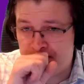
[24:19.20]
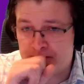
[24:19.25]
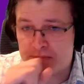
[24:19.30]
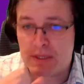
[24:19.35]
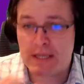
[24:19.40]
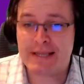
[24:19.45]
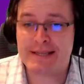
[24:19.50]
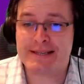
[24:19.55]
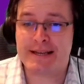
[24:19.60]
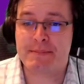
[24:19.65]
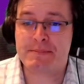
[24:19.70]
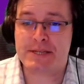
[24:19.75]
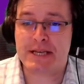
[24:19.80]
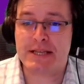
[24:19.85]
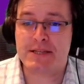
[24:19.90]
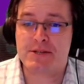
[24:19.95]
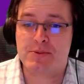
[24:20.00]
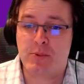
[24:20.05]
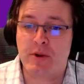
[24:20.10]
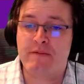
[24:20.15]
in some
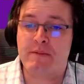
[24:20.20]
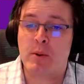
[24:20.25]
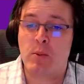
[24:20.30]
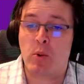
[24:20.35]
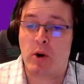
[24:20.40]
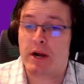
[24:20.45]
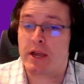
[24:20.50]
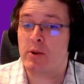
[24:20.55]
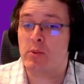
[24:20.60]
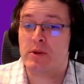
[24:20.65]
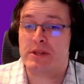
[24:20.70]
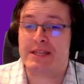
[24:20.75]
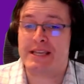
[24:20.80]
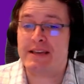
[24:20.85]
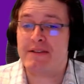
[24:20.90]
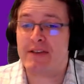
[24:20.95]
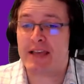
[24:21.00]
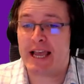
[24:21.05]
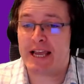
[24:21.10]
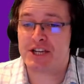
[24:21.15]
sense, we've been working with
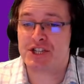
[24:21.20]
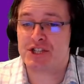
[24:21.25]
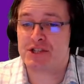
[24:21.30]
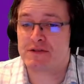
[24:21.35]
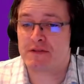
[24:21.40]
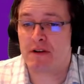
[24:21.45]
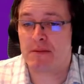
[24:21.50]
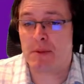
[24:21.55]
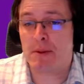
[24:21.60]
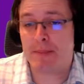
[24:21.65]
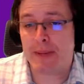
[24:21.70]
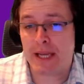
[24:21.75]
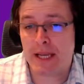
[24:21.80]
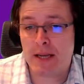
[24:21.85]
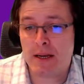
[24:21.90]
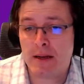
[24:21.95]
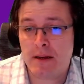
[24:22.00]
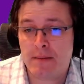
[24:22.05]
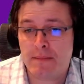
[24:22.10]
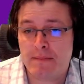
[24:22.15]
deviations from the
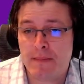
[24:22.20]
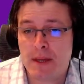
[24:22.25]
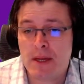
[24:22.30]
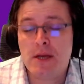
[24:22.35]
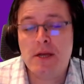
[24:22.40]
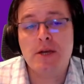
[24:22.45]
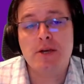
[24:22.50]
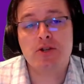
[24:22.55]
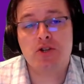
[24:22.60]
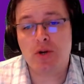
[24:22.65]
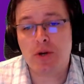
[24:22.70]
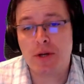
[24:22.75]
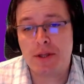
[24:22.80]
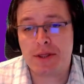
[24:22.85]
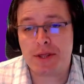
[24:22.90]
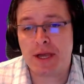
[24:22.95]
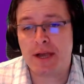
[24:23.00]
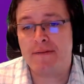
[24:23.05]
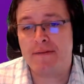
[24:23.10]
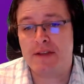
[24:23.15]
mean. So you can
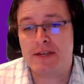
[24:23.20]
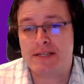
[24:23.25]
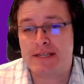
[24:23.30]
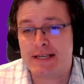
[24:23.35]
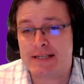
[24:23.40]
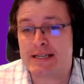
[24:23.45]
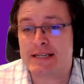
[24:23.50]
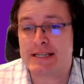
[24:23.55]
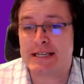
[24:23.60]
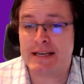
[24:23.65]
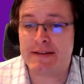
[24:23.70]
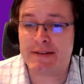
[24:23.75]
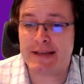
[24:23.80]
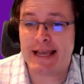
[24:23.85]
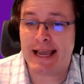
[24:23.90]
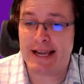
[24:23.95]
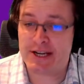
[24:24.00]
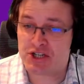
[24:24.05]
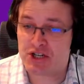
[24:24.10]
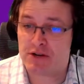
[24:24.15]
think of this as a
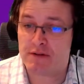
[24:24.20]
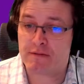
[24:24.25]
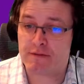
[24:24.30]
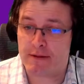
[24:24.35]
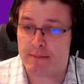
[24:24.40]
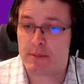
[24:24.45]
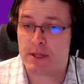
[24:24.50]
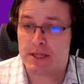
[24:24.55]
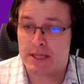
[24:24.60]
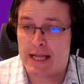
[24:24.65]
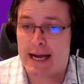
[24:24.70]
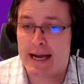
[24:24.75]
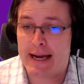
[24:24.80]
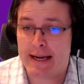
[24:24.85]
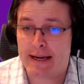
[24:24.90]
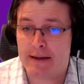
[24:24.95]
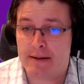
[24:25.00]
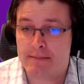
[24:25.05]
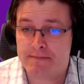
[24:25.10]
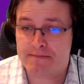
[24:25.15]
deviation from the
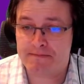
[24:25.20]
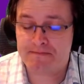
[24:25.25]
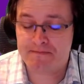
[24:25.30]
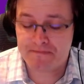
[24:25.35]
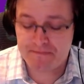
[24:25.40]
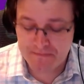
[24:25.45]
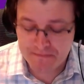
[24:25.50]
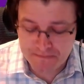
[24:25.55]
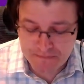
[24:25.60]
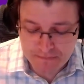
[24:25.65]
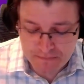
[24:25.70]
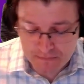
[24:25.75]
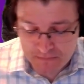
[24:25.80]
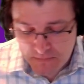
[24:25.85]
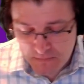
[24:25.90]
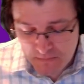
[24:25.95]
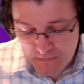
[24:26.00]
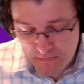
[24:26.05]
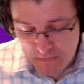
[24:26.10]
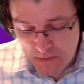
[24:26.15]
line.
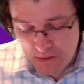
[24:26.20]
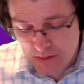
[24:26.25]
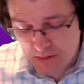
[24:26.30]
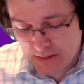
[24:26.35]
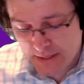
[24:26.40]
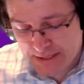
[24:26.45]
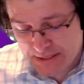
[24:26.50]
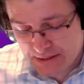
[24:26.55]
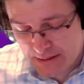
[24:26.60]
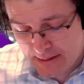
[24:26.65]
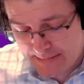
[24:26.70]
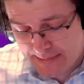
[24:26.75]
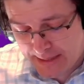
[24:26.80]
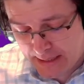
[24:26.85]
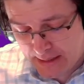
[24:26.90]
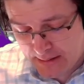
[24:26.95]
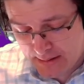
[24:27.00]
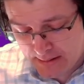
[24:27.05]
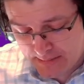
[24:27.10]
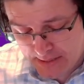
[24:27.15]
Okay, so let
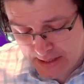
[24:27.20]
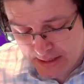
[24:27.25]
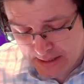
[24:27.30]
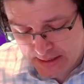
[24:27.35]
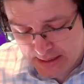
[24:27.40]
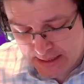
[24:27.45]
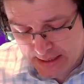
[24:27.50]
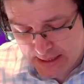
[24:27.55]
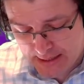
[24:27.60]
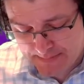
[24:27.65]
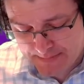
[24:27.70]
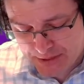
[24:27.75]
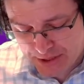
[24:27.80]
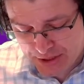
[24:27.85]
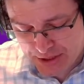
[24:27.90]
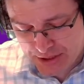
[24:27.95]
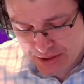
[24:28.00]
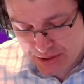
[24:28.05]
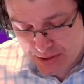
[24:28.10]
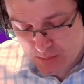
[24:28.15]
me clean up to
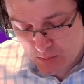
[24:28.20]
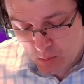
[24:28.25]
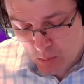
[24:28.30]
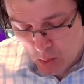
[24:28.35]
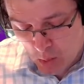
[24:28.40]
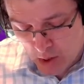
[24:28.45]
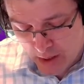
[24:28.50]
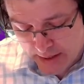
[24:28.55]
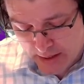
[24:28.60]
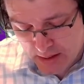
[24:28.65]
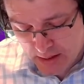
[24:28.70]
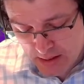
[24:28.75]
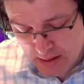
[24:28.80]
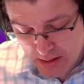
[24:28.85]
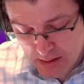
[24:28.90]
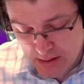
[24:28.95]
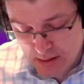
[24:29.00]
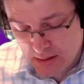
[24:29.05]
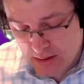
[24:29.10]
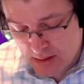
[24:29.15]
just one
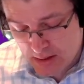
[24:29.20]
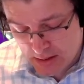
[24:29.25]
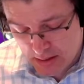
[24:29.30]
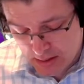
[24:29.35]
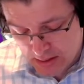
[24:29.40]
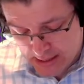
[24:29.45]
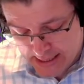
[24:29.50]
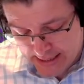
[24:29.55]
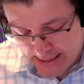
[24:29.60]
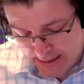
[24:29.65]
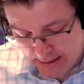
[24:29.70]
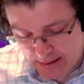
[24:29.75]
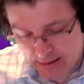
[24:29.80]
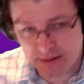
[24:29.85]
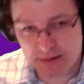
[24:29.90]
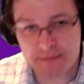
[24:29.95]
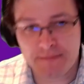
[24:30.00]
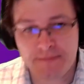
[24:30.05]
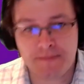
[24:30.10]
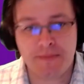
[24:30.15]
line
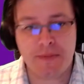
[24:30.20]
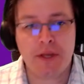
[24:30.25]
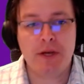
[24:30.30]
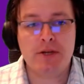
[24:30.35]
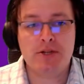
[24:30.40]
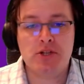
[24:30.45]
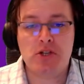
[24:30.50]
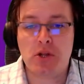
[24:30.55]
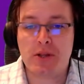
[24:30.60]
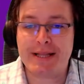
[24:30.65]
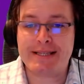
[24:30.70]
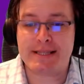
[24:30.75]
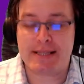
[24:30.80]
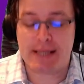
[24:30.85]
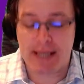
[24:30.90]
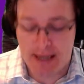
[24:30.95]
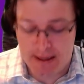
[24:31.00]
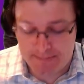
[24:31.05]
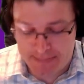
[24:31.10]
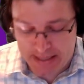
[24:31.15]
here. So let's
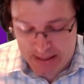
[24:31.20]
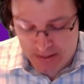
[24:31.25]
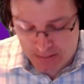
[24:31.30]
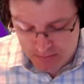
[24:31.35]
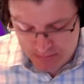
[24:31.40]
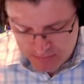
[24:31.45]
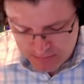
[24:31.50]
think about,